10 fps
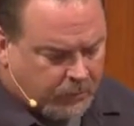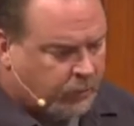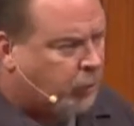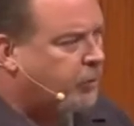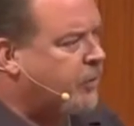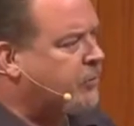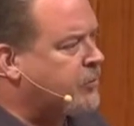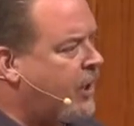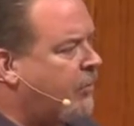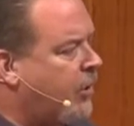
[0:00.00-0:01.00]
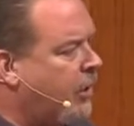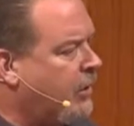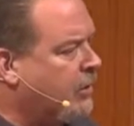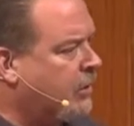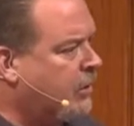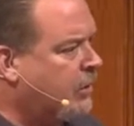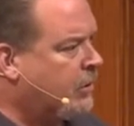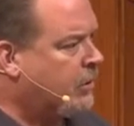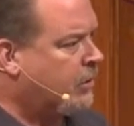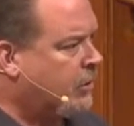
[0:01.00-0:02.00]
Poor People's Campaign.
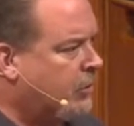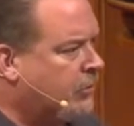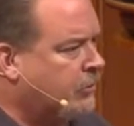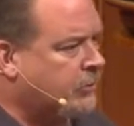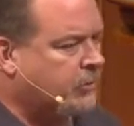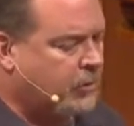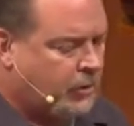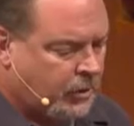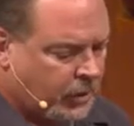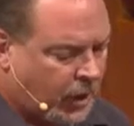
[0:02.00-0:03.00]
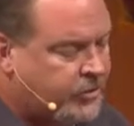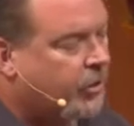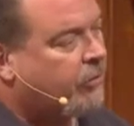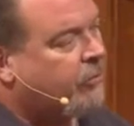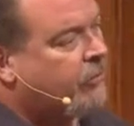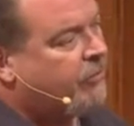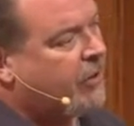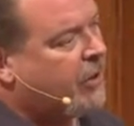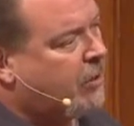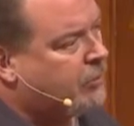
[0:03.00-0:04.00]
I saw the
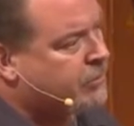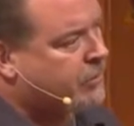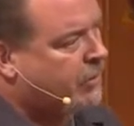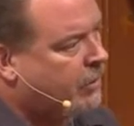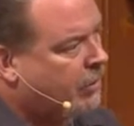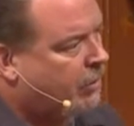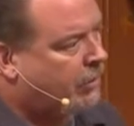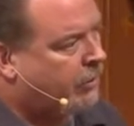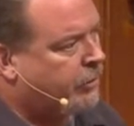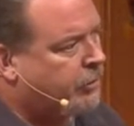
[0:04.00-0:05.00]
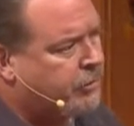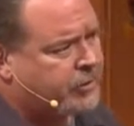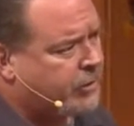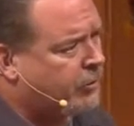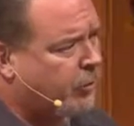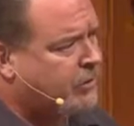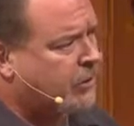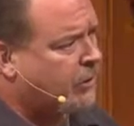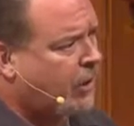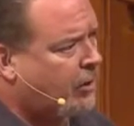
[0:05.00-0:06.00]
videos on the news, and there wasn't a
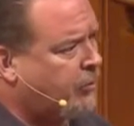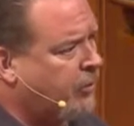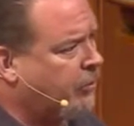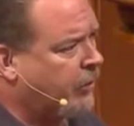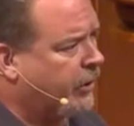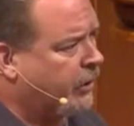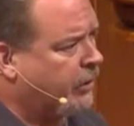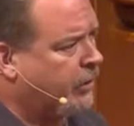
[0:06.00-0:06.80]
lot of people there.